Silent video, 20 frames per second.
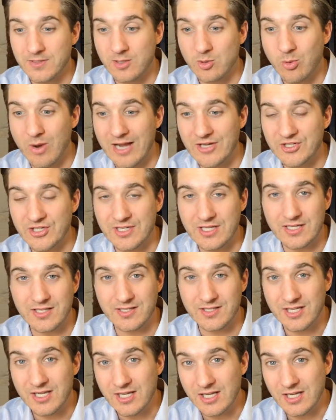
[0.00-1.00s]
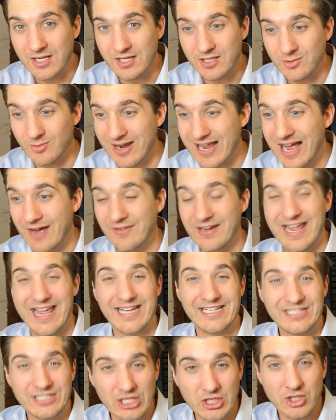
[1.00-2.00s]
The question is, do I have an
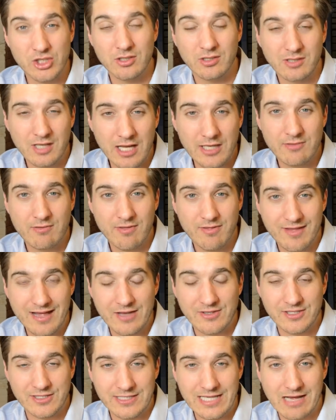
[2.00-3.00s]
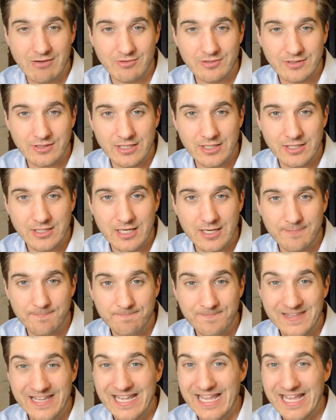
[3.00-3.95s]
additional $100,000 in income?